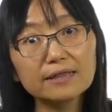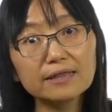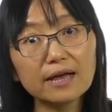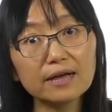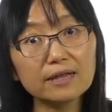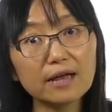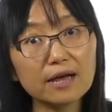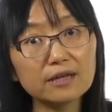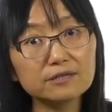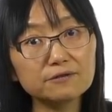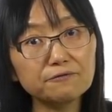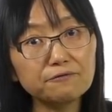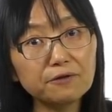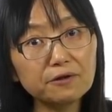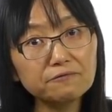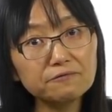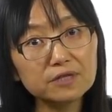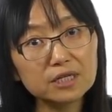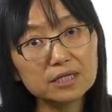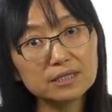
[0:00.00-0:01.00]
that has
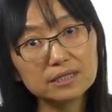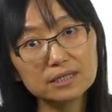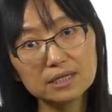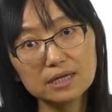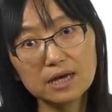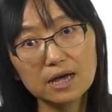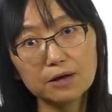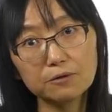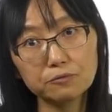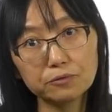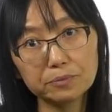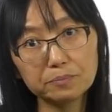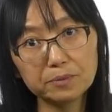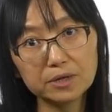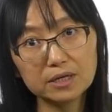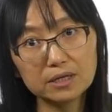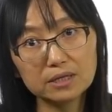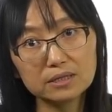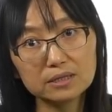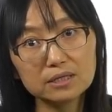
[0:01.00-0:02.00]
50 CA
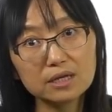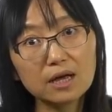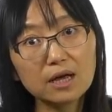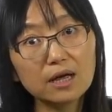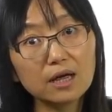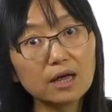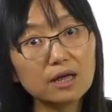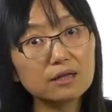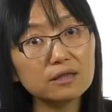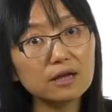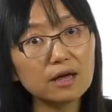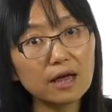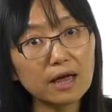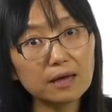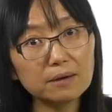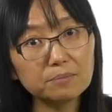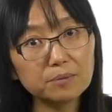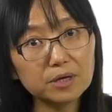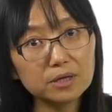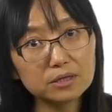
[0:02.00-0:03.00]
repeats in the
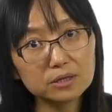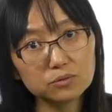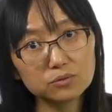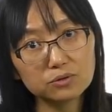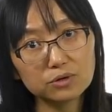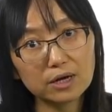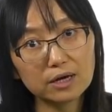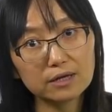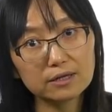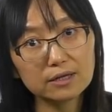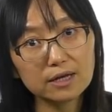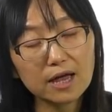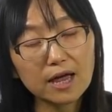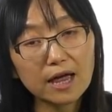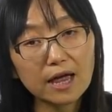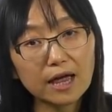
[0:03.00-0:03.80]
AB strand